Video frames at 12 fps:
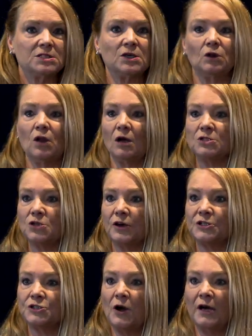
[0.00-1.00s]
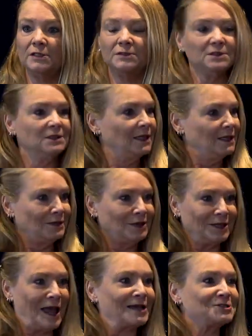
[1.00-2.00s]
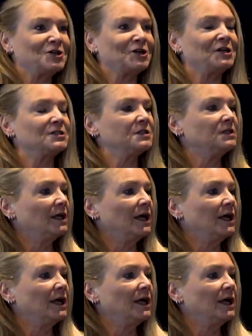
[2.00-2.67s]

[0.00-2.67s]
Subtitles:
So long story short, entered